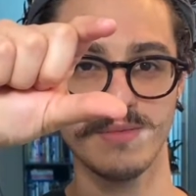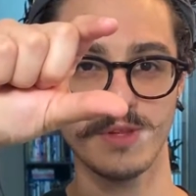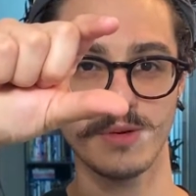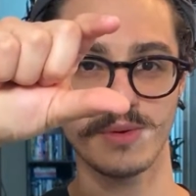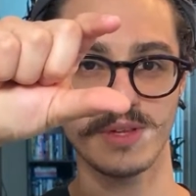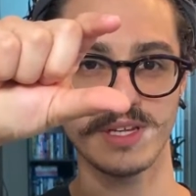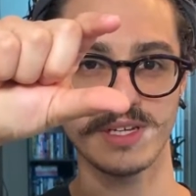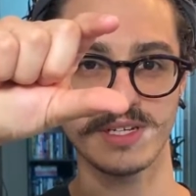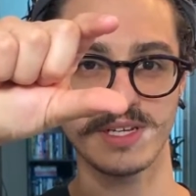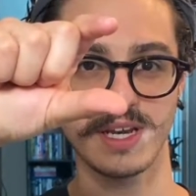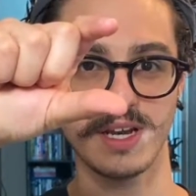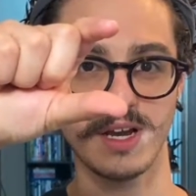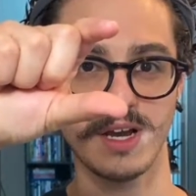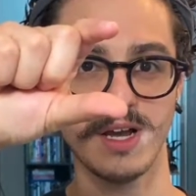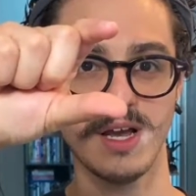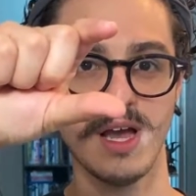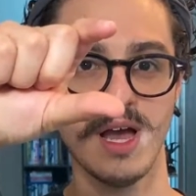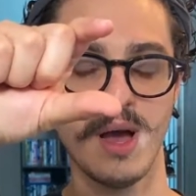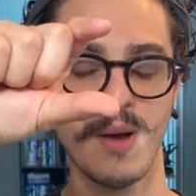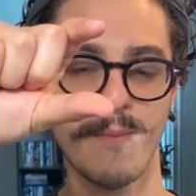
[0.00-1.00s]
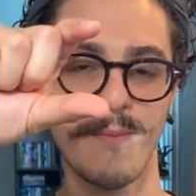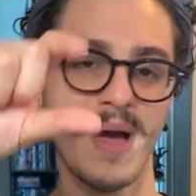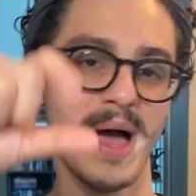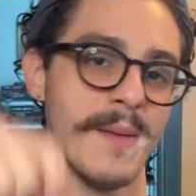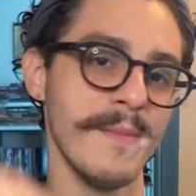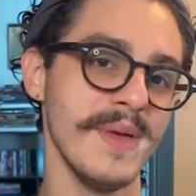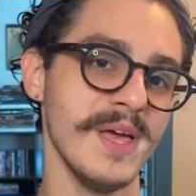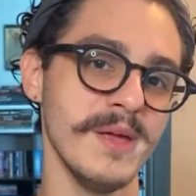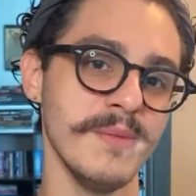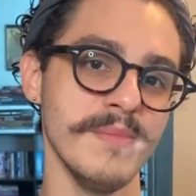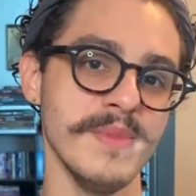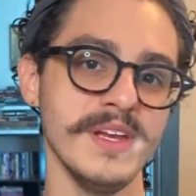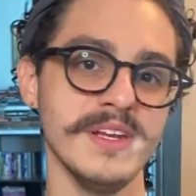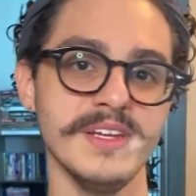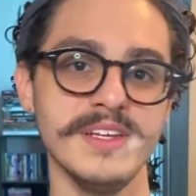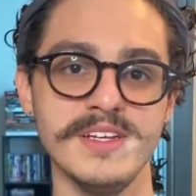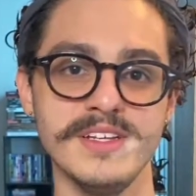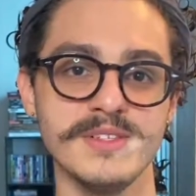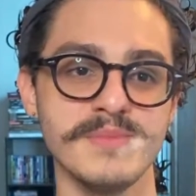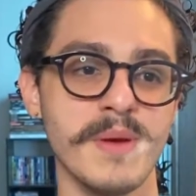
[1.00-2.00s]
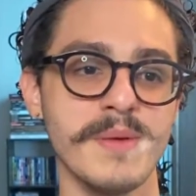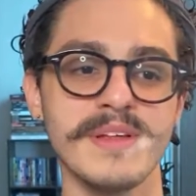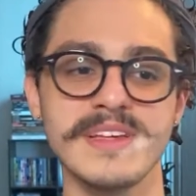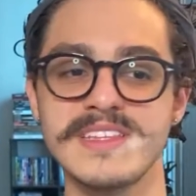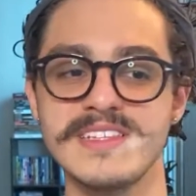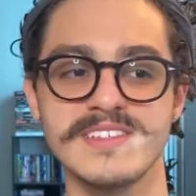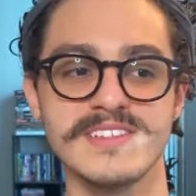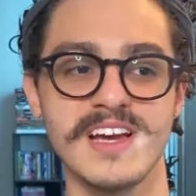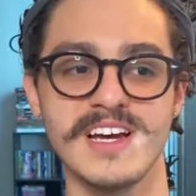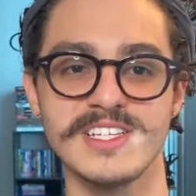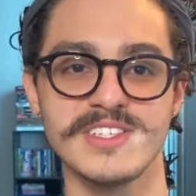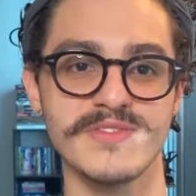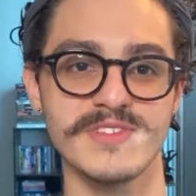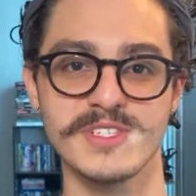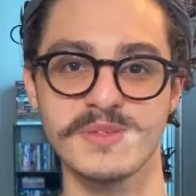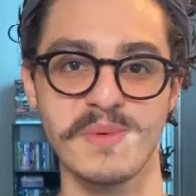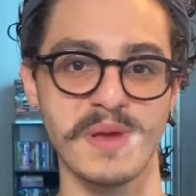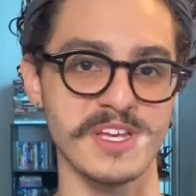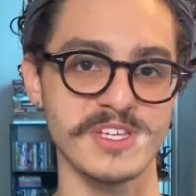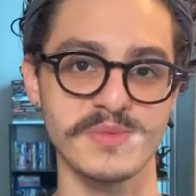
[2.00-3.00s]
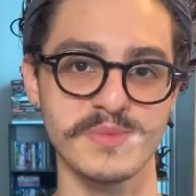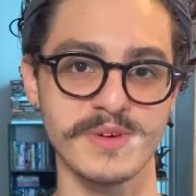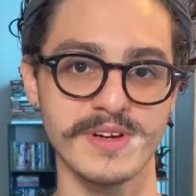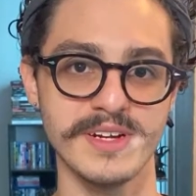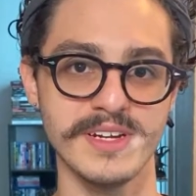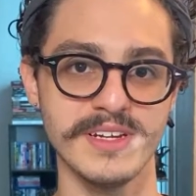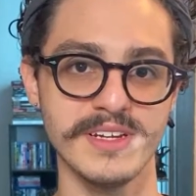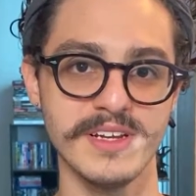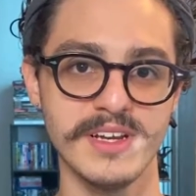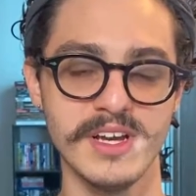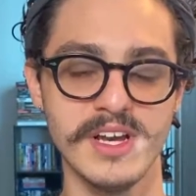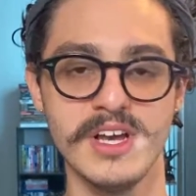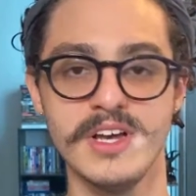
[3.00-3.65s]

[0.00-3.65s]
They were like Batman minis, maybe like the size of a Space Marine.